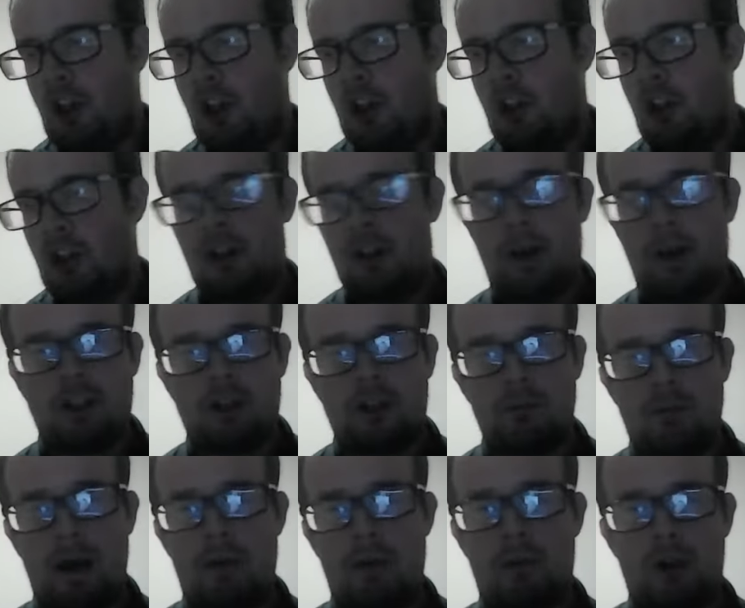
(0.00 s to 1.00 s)
uh, looking to ask
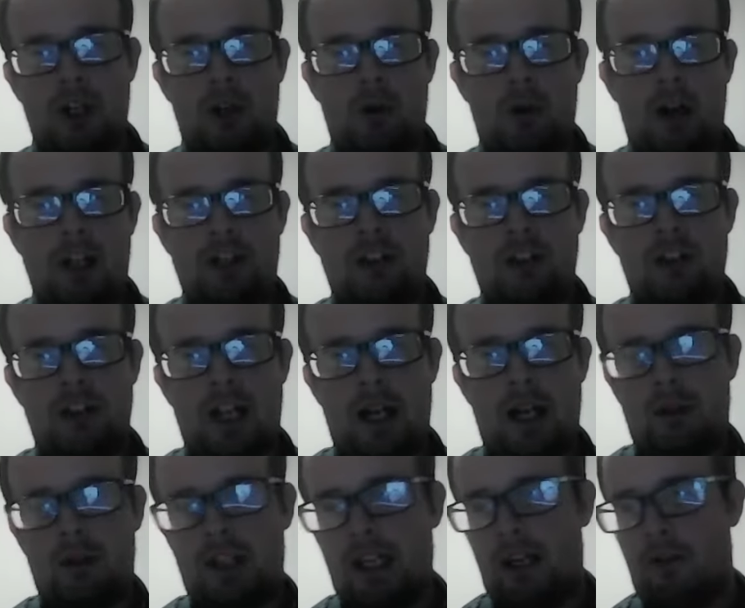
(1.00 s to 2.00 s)
some memory questions
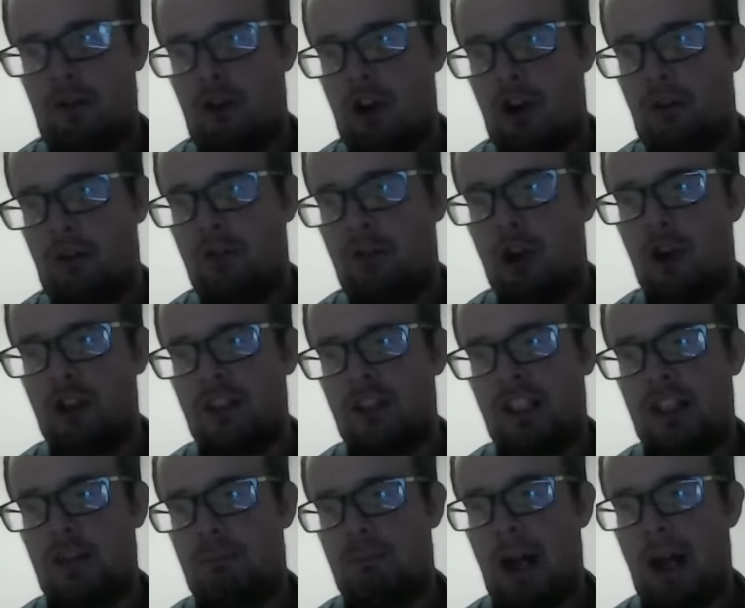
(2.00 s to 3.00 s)
now, Kieran. Uh,
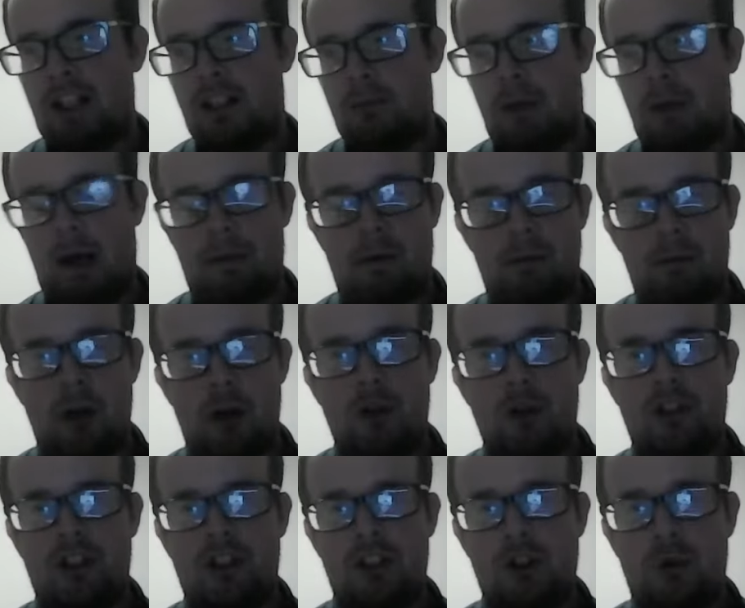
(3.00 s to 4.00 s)
firstly, the back-to-back
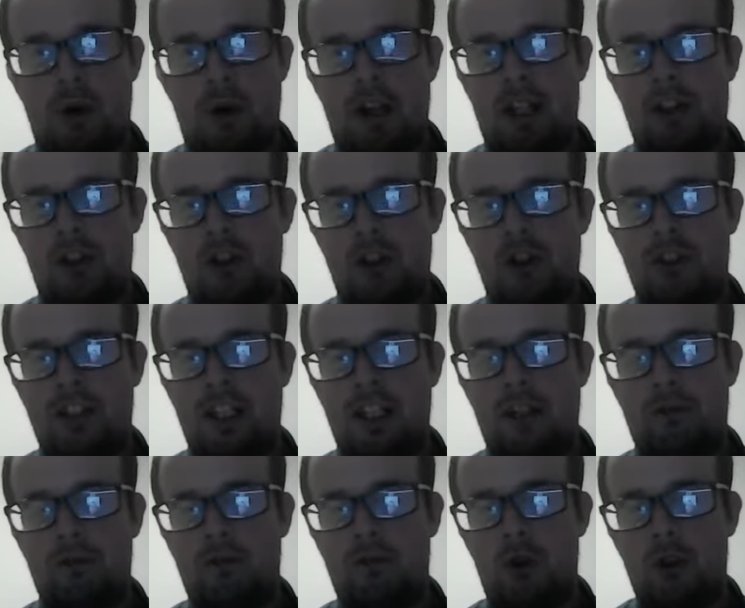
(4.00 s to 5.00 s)
promotions in
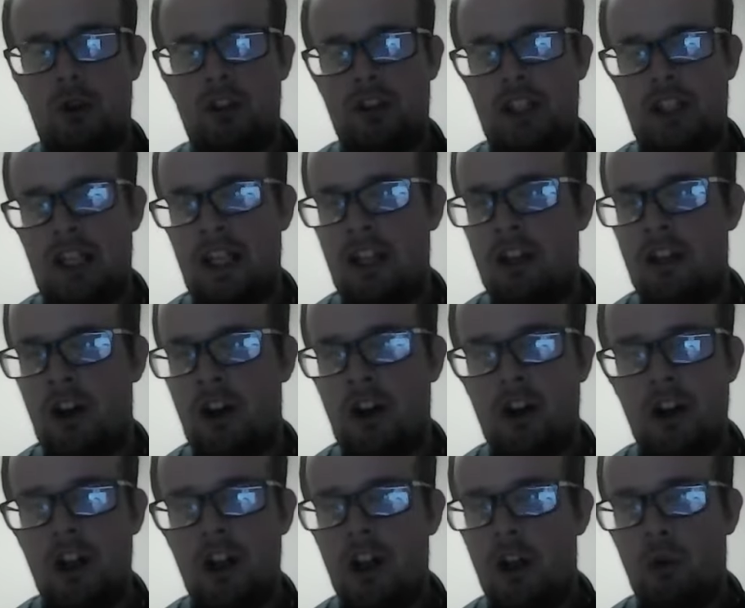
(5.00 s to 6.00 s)
2013-14. Uh,
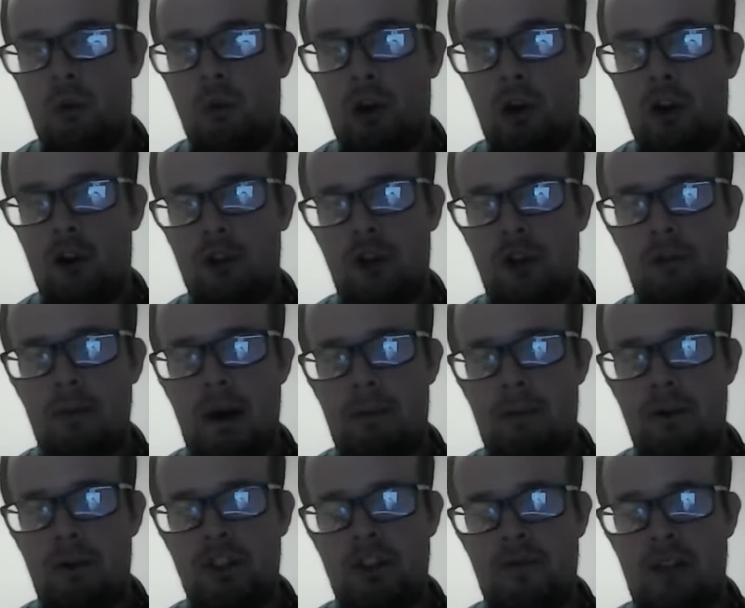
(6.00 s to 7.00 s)
what are your
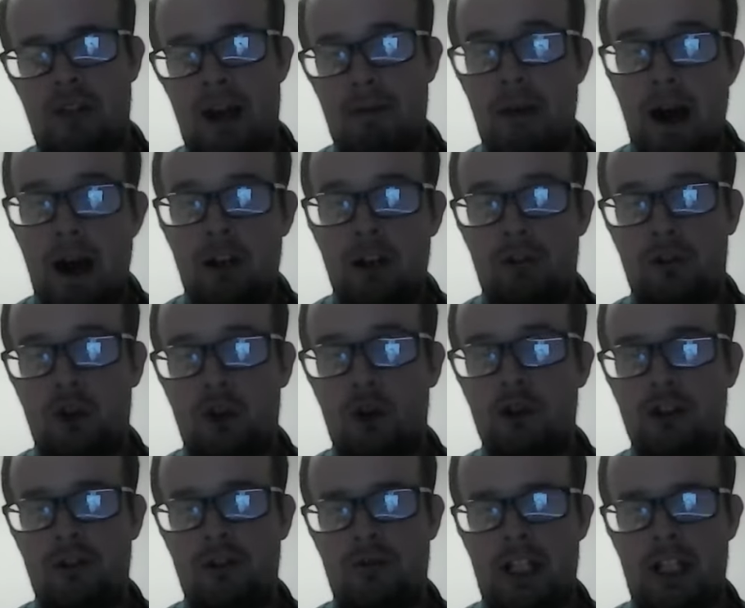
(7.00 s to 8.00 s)
memories of them? And, of
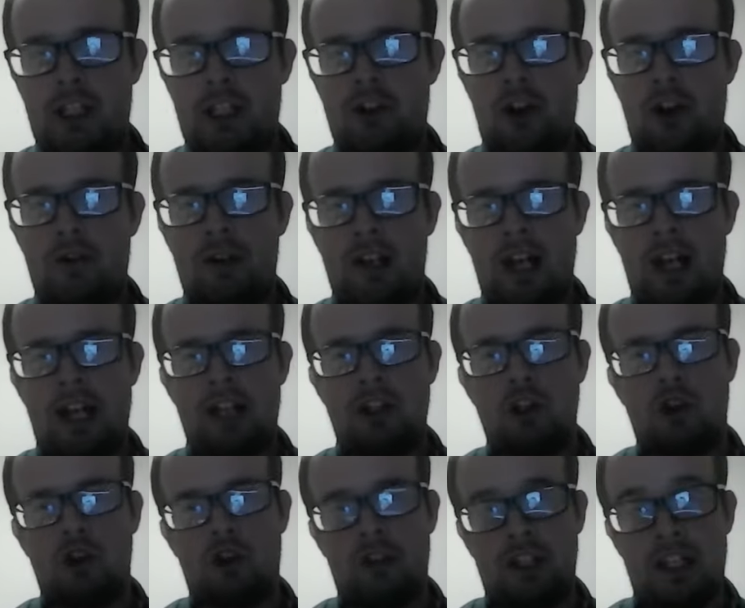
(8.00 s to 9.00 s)
course, a victory over Leyton
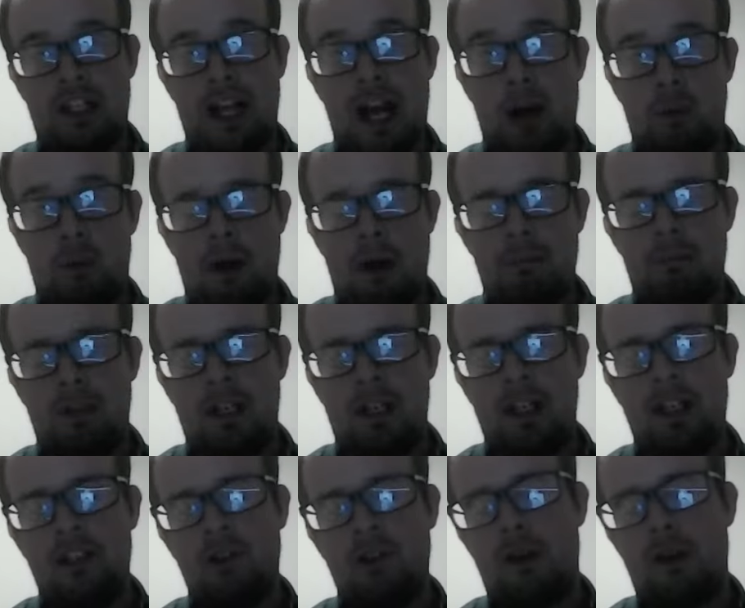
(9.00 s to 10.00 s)
Orient at Wembley in